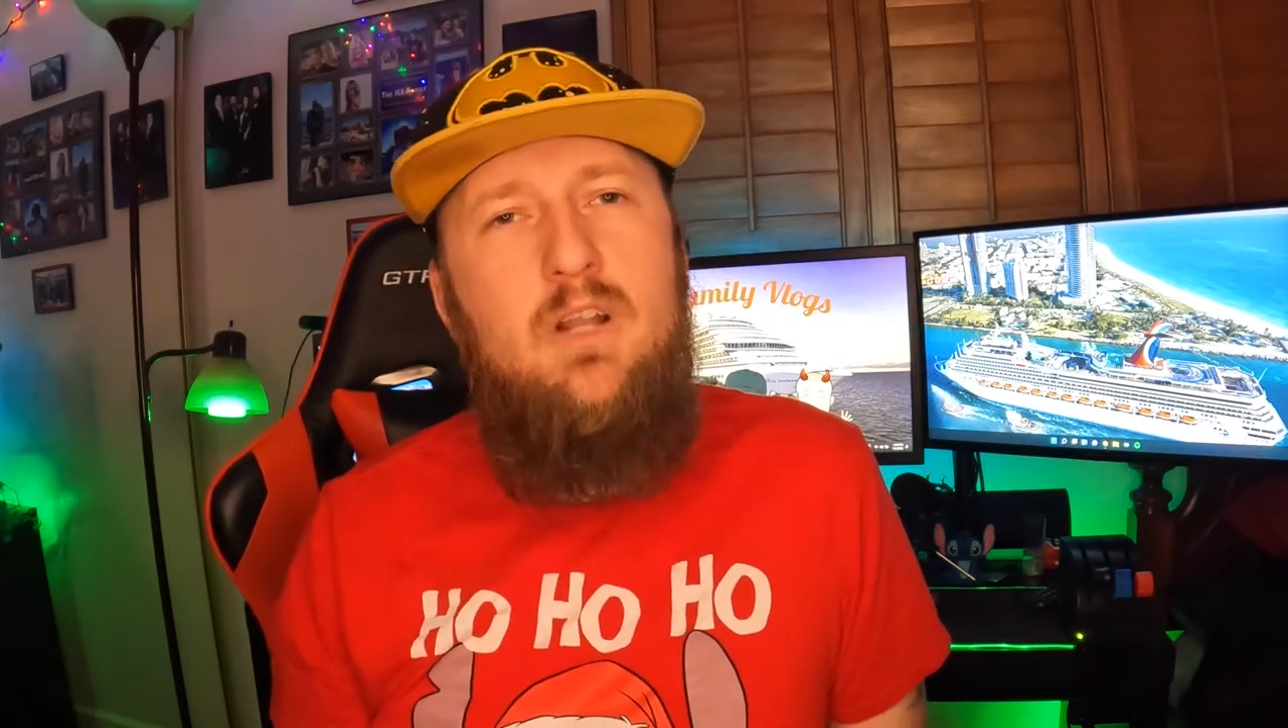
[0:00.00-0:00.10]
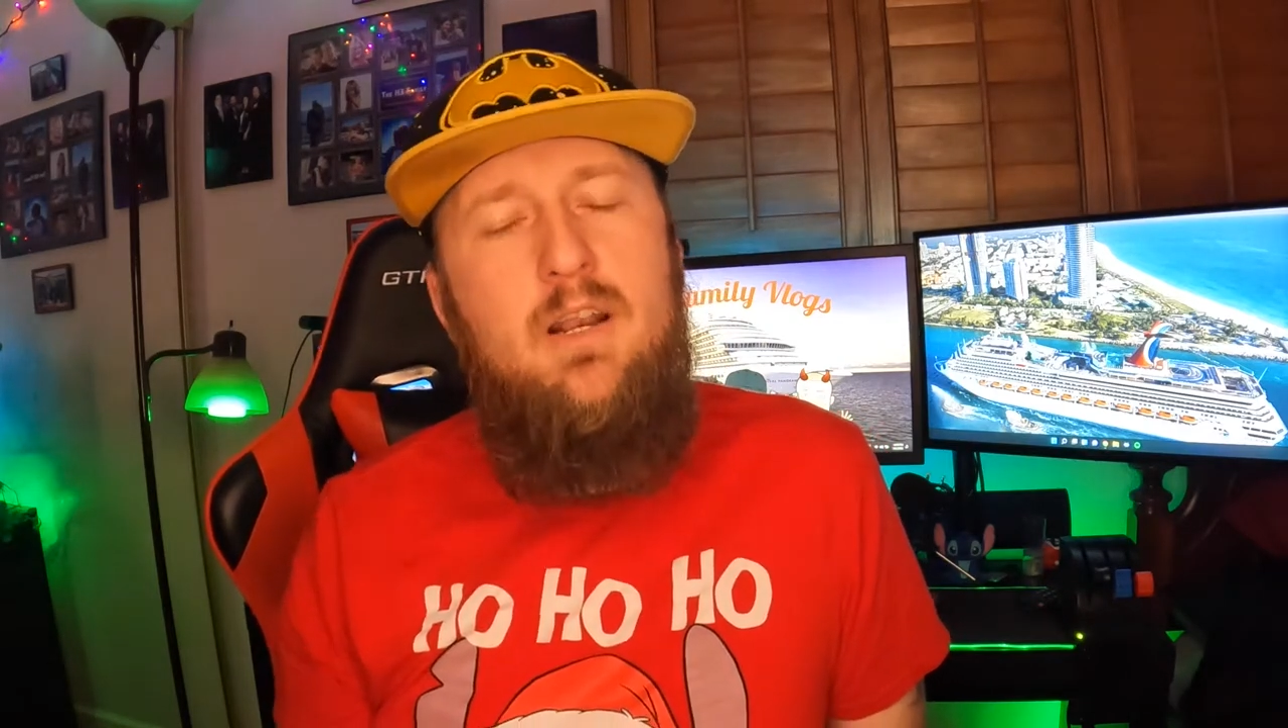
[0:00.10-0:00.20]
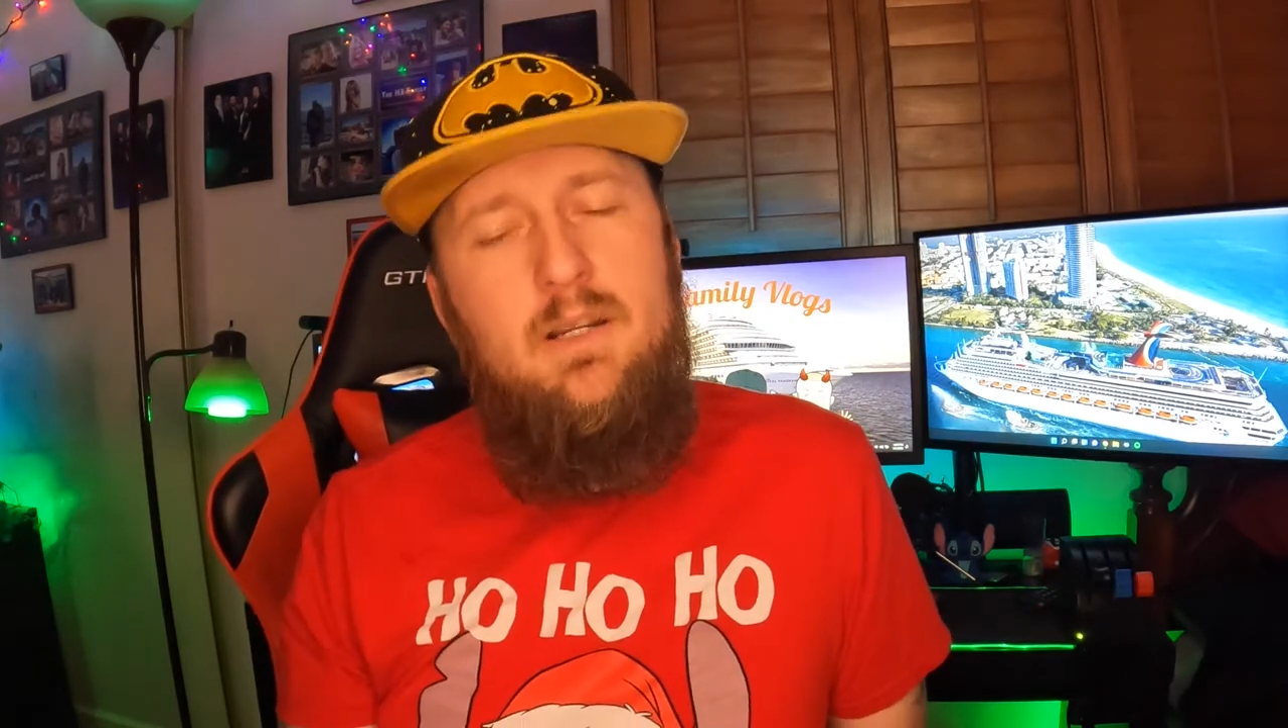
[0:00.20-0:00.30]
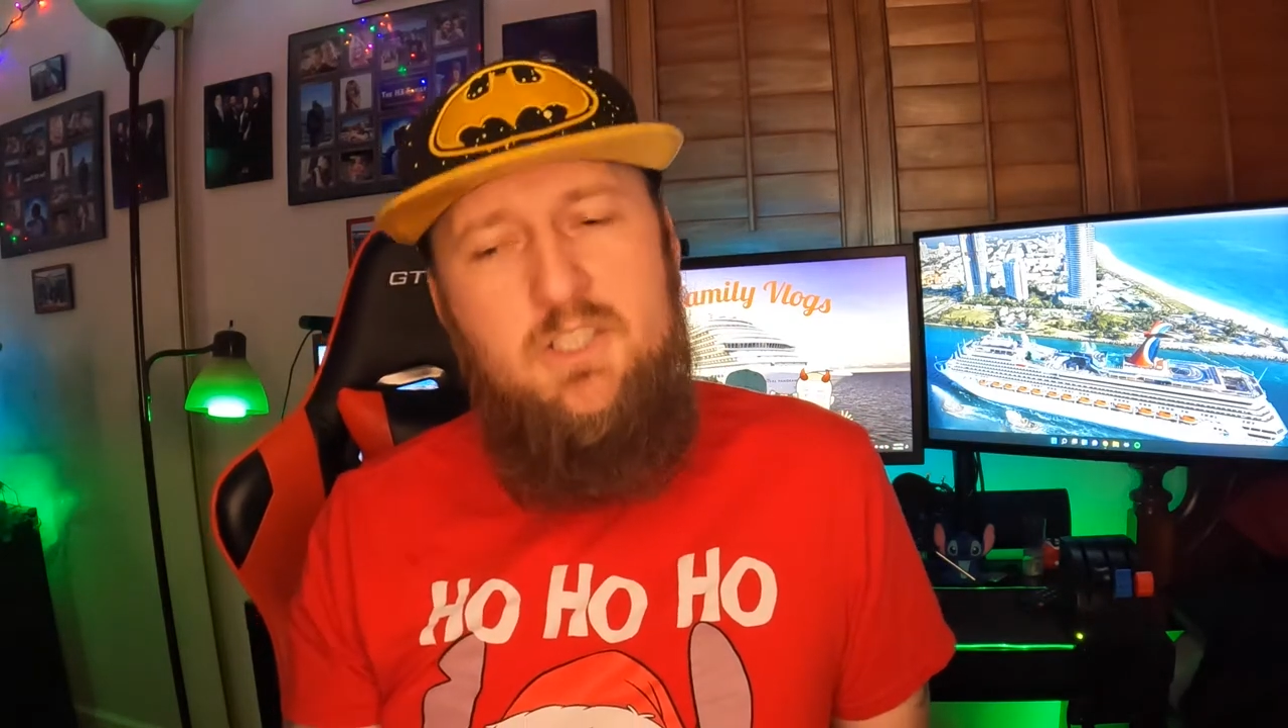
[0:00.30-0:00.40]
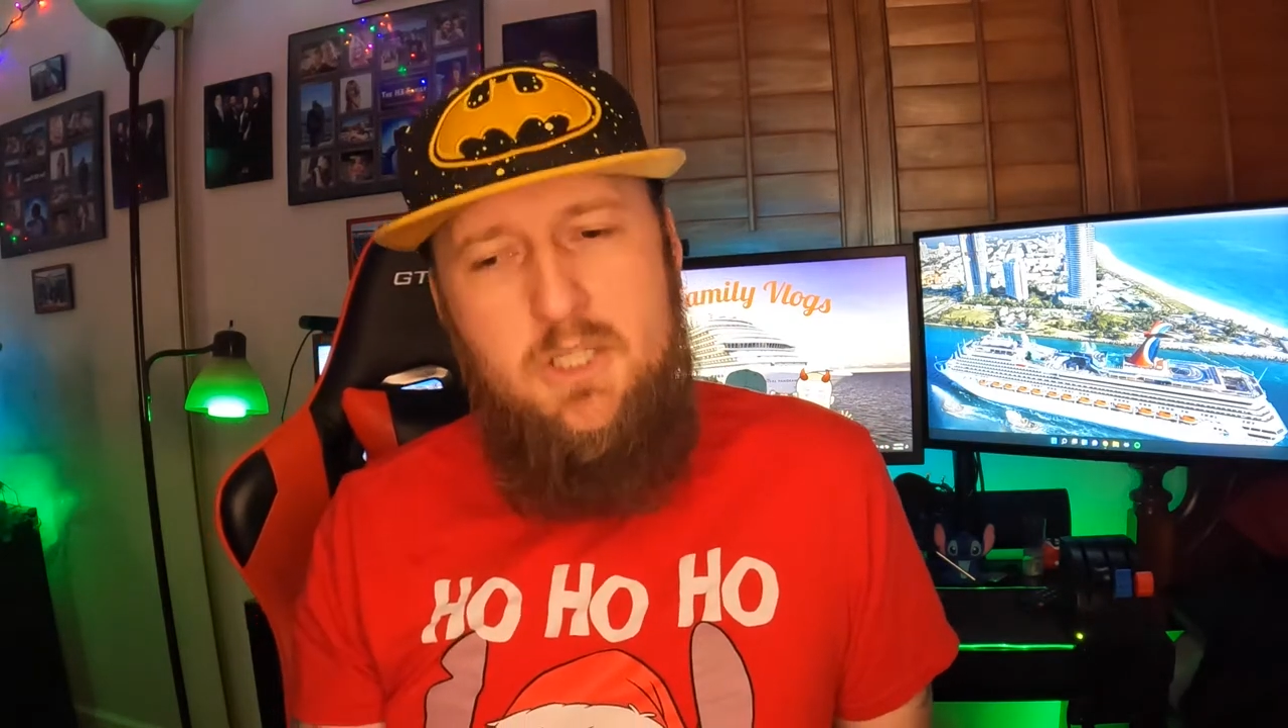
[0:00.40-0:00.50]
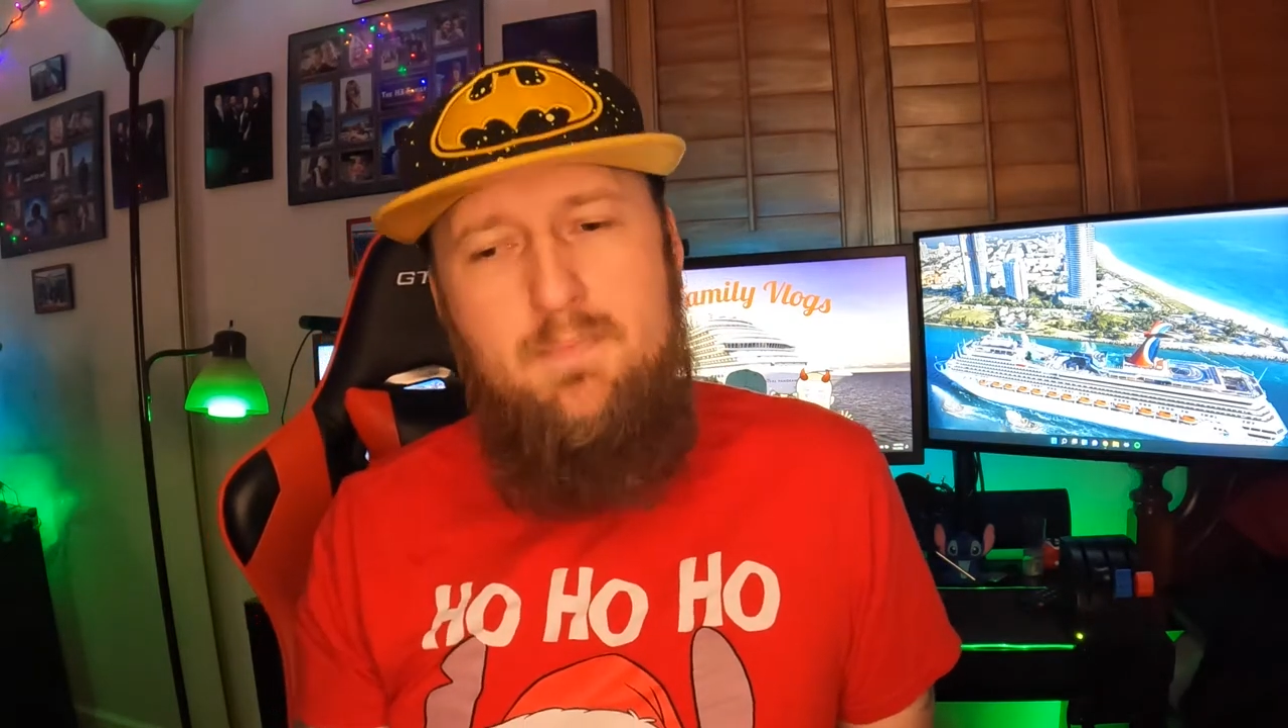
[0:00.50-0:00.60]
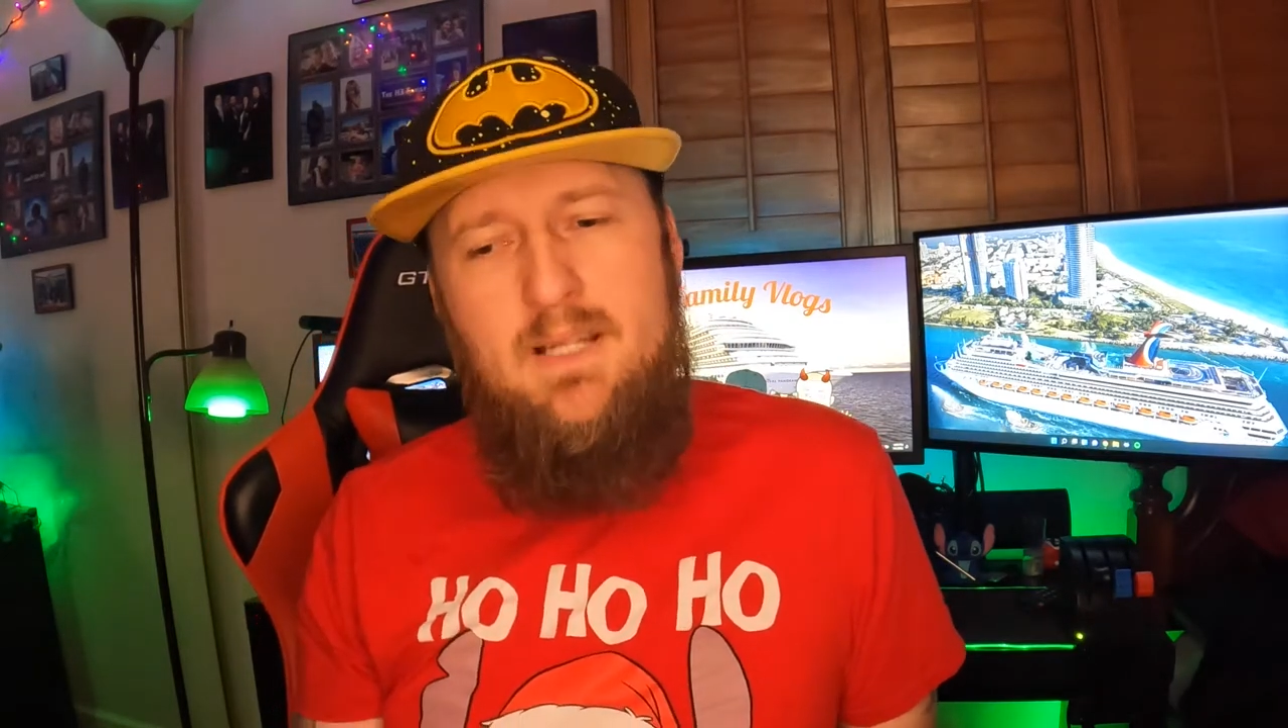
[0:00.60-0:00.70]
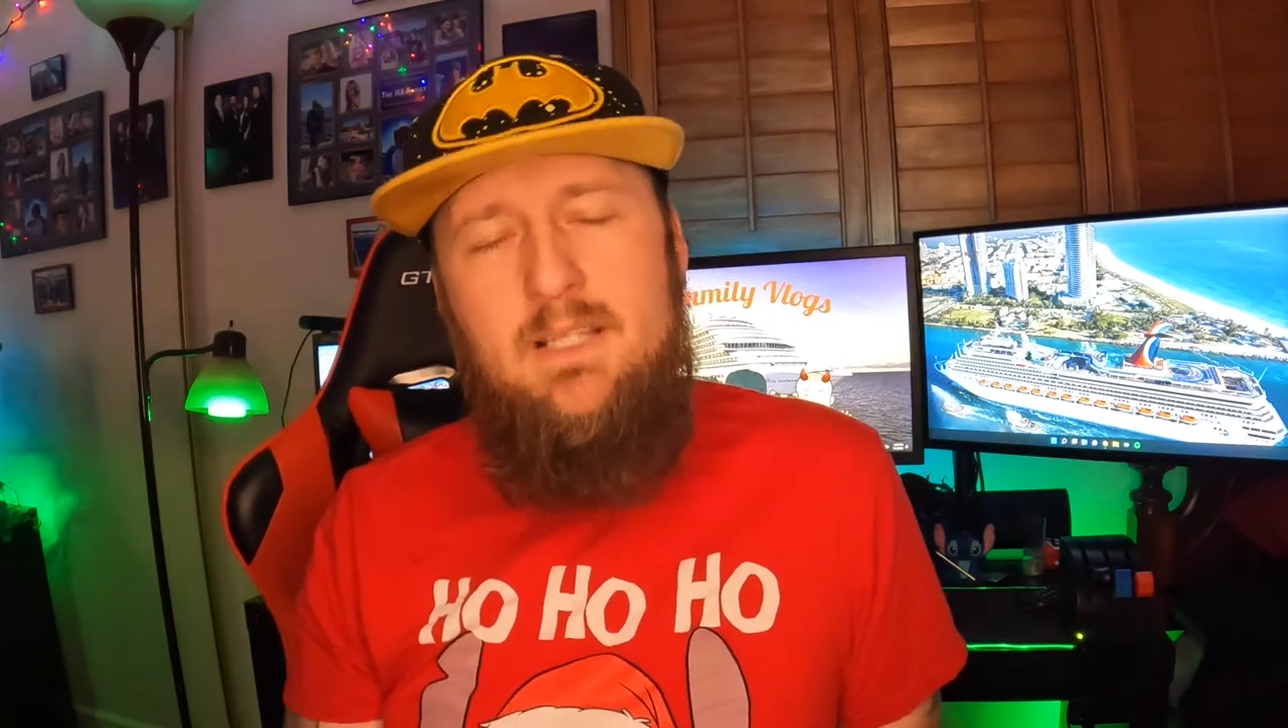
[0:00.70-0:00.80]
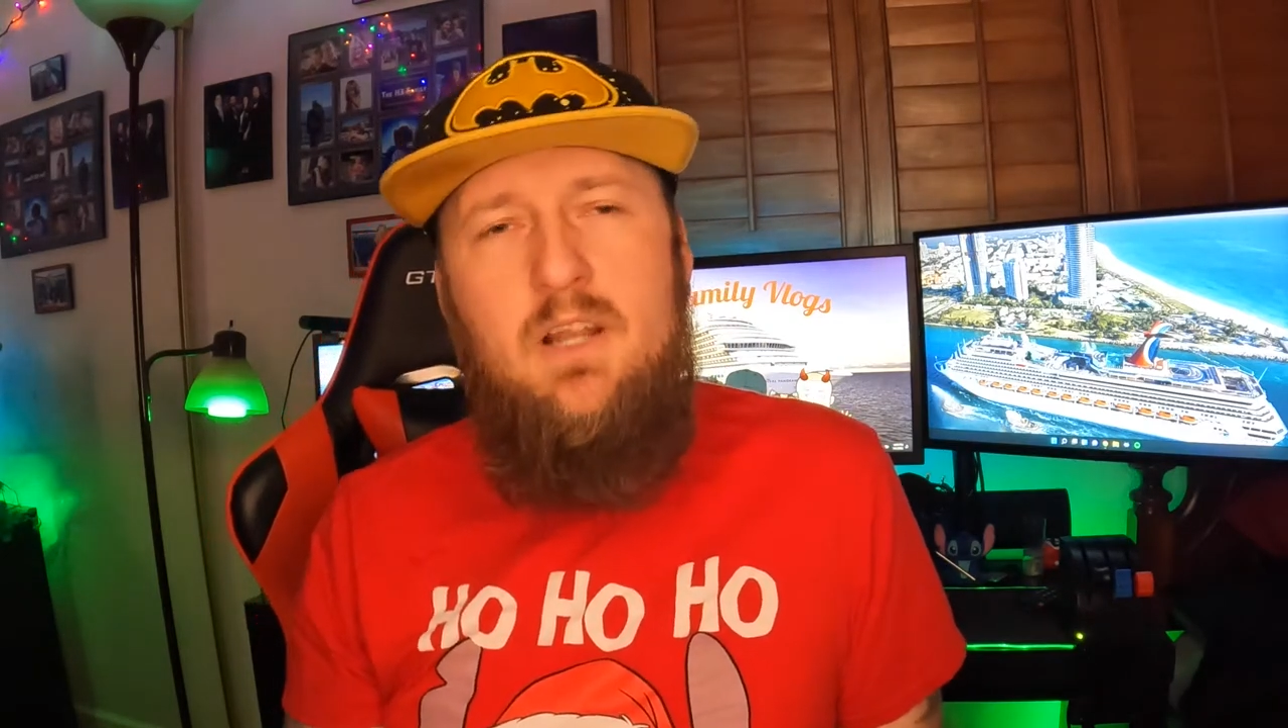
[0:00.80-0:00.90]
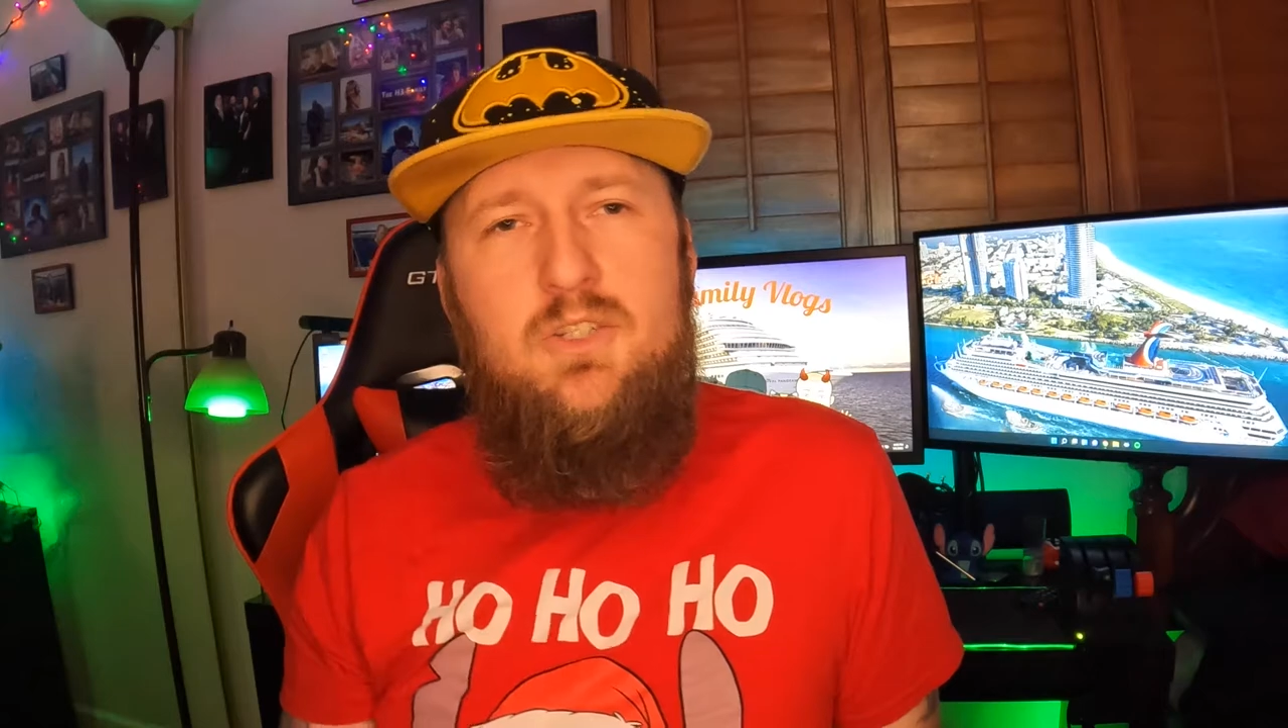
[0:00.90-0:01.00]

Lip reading: on a ship that's got